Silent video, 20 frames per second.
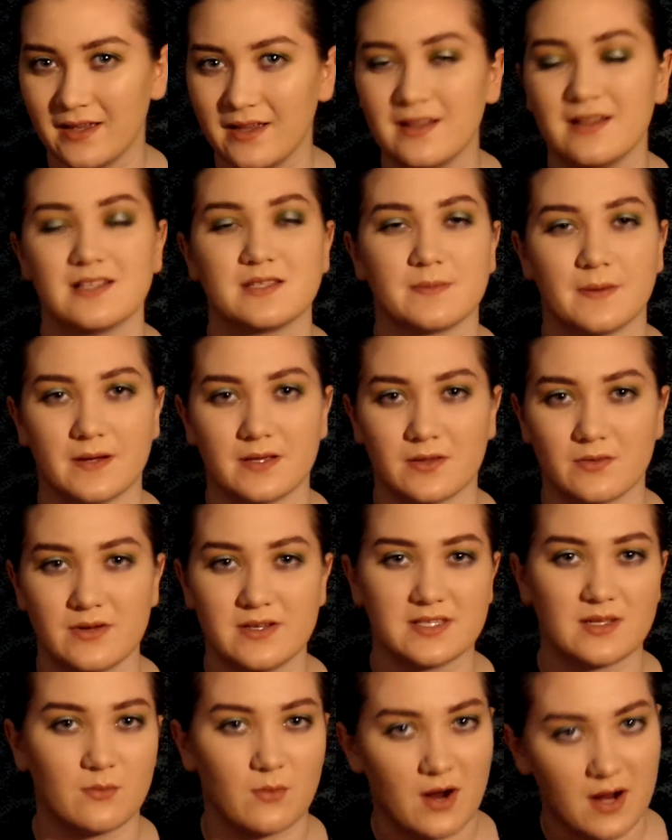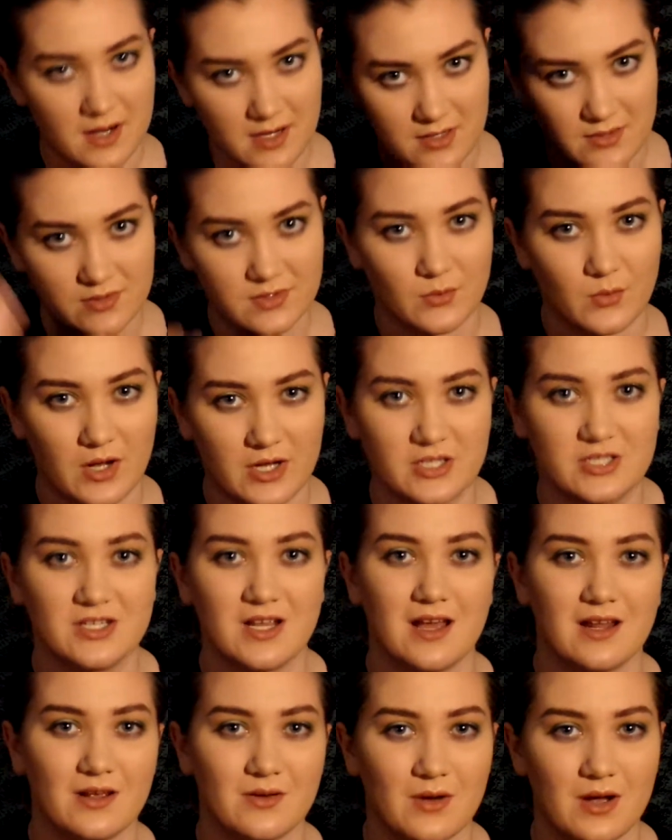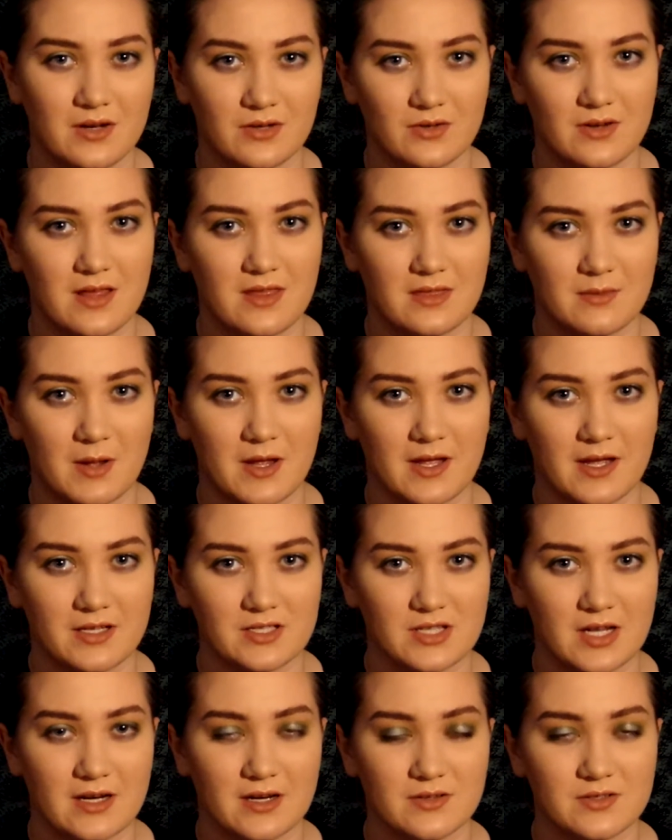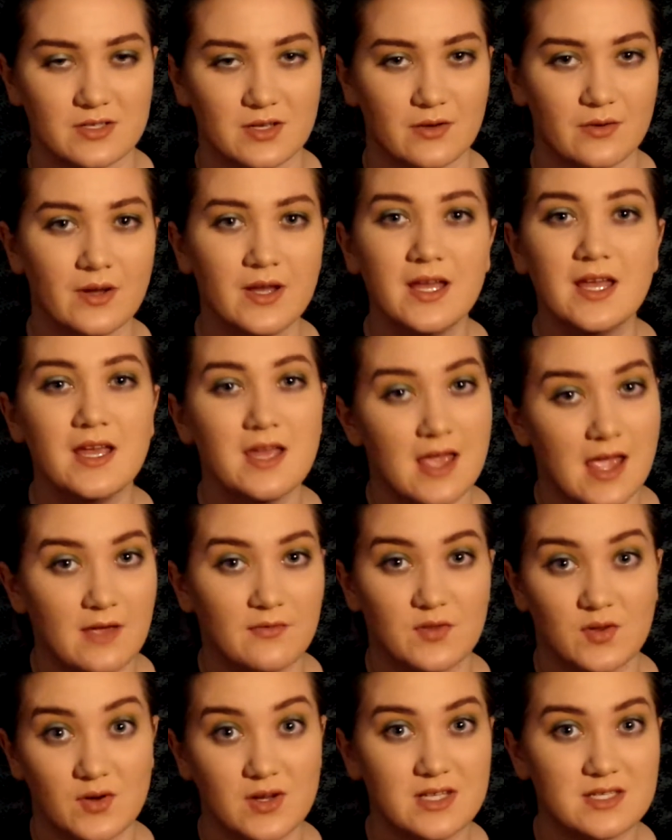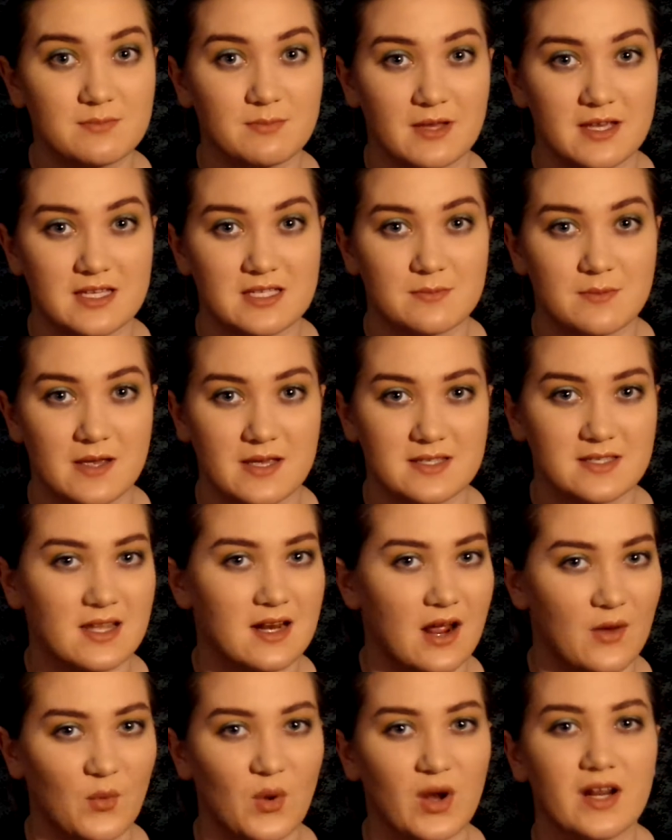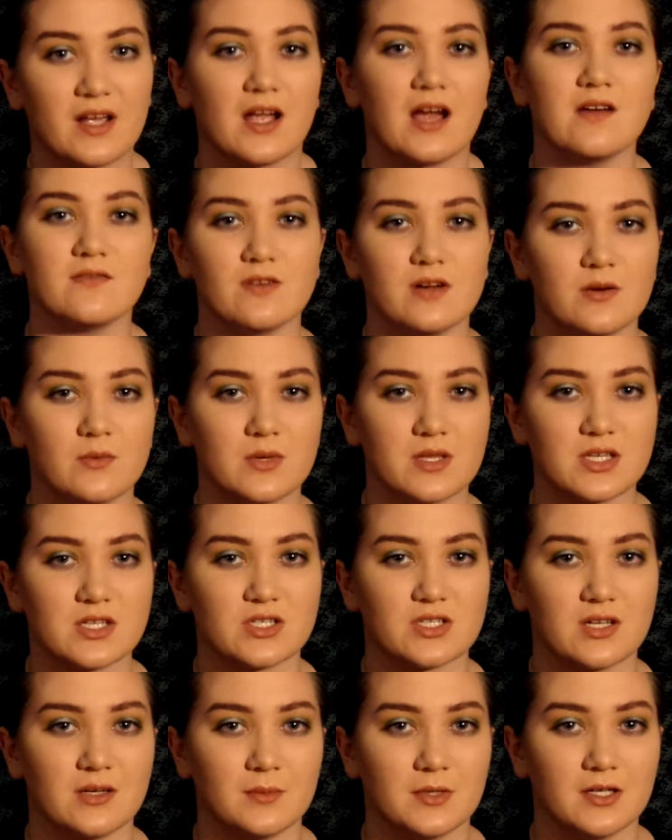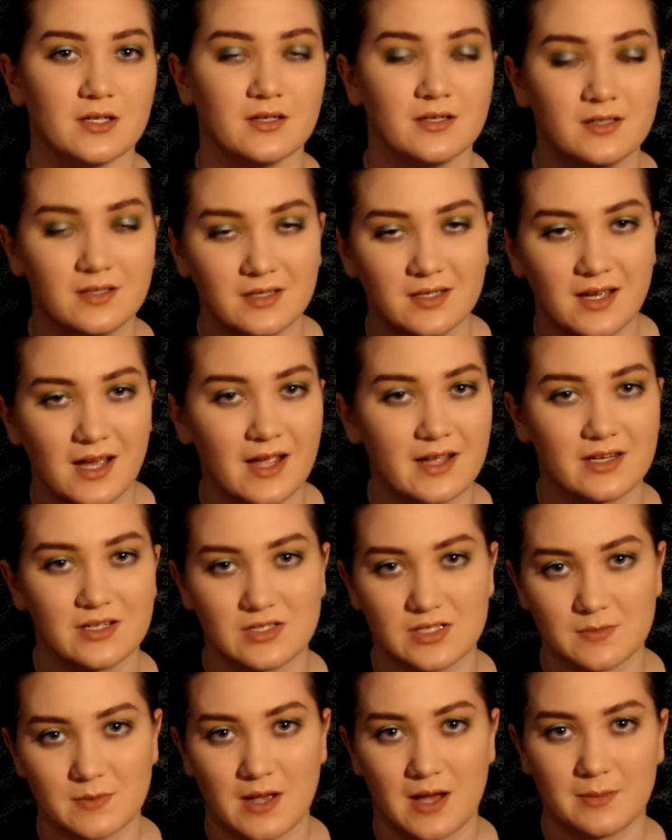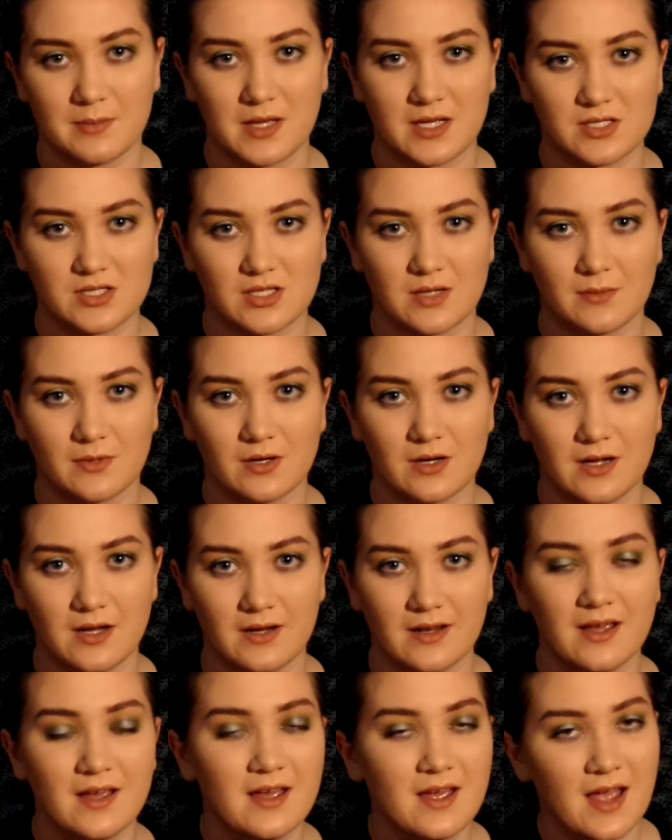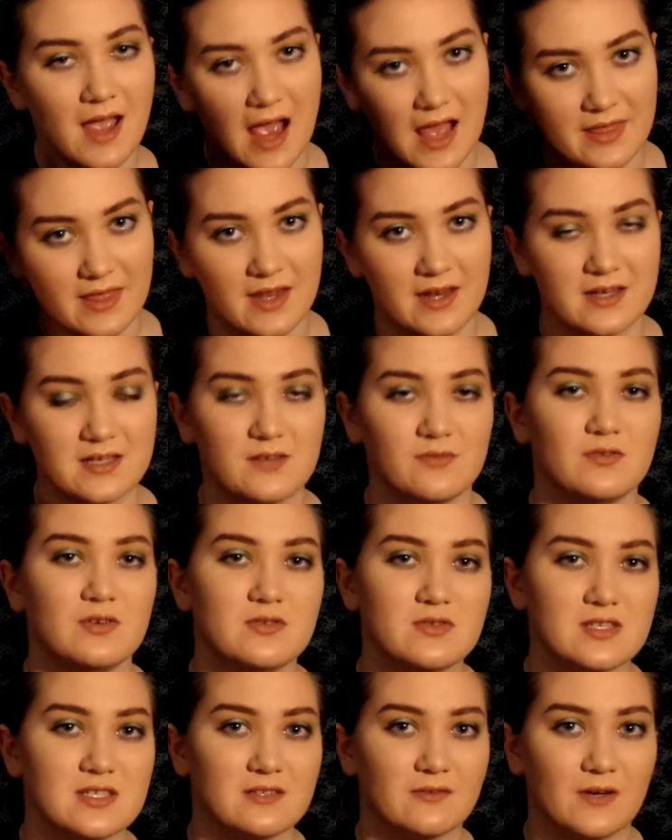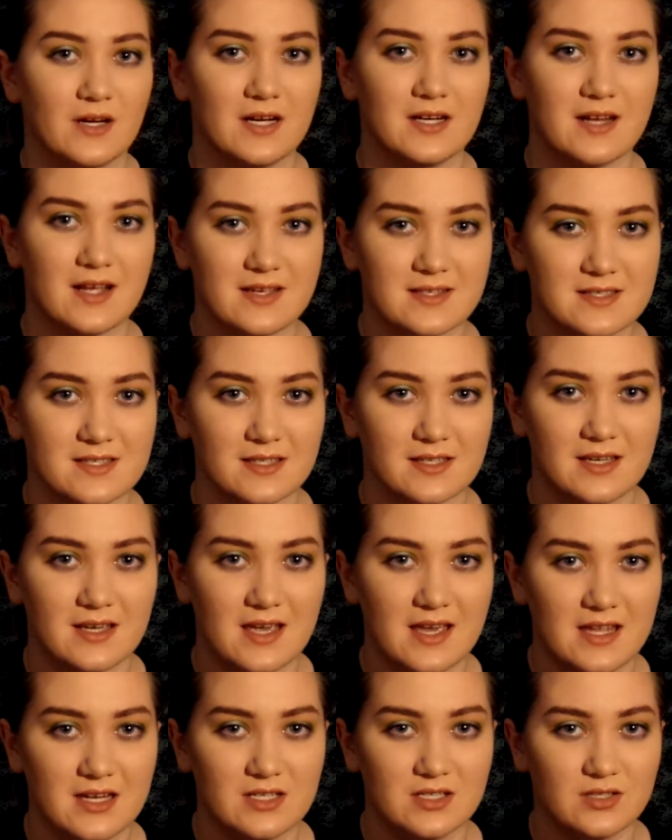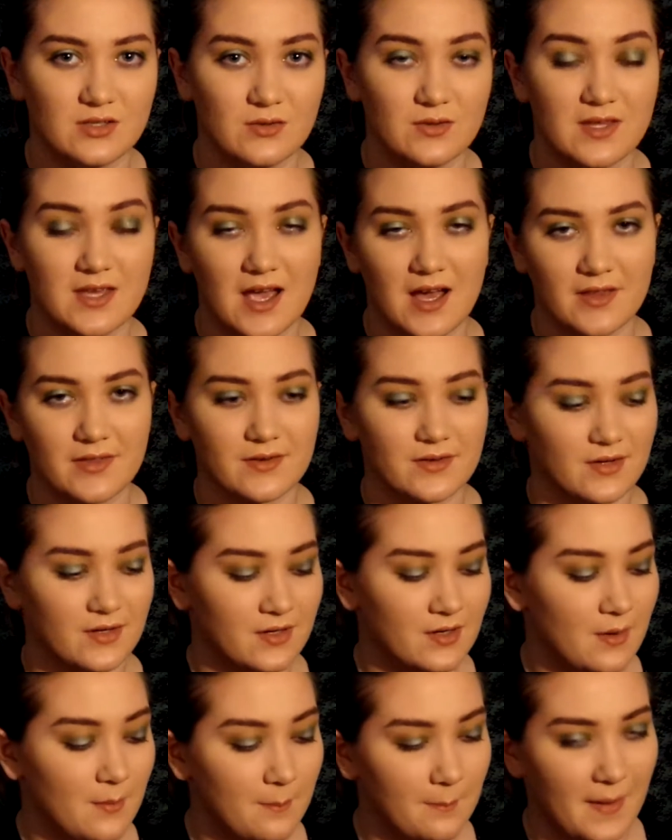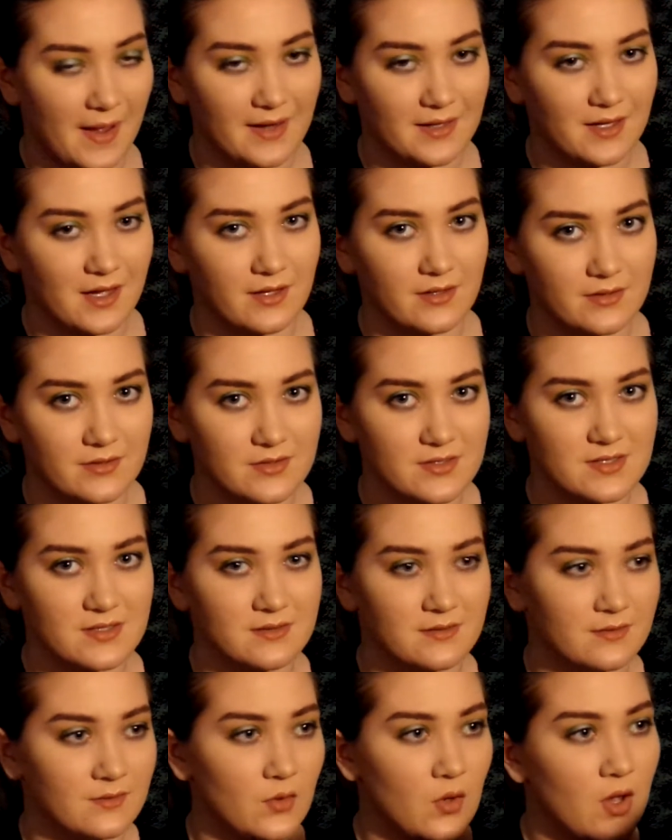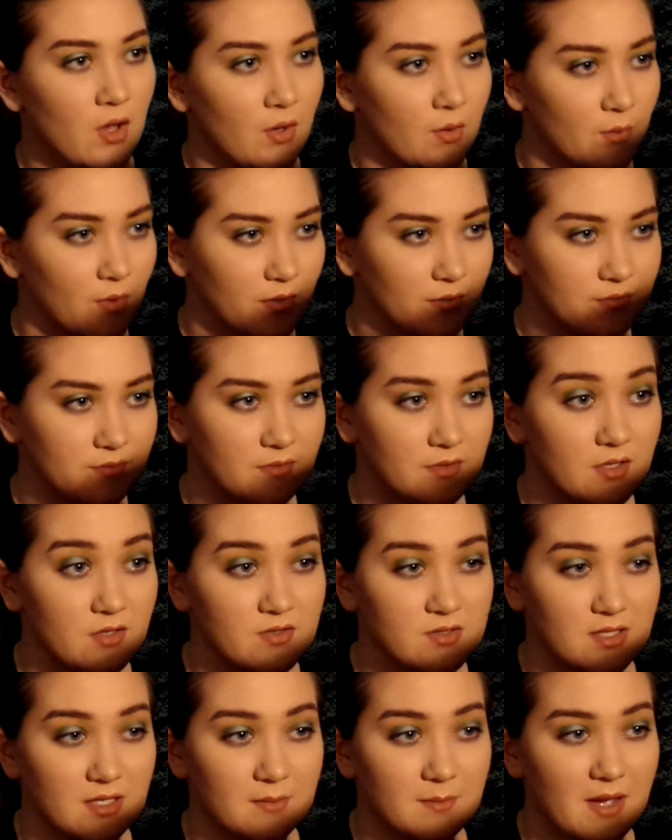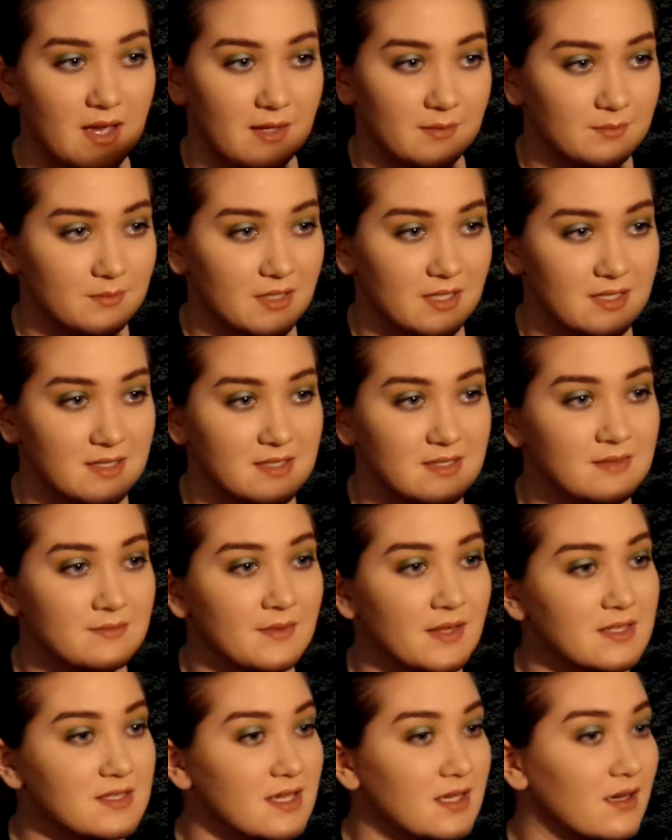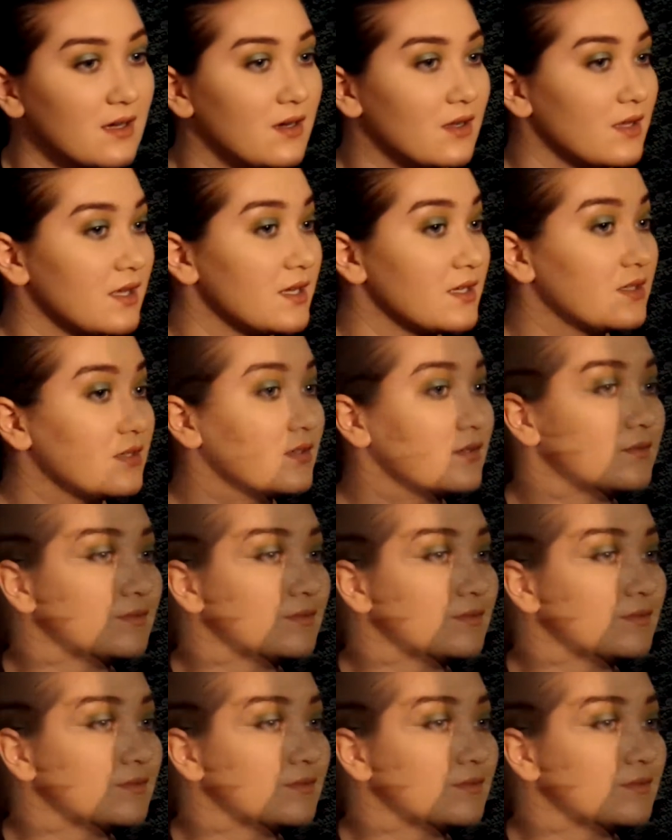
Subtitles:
It's part of the reason why I use a white shadow underneath my eyeshadow, so if there is blank space and I want to cover it with a shimmer, I can just pop that shimmer on, and then it diffuses very nicely into the other matte colors. Well, usually matte, because it's like all I do.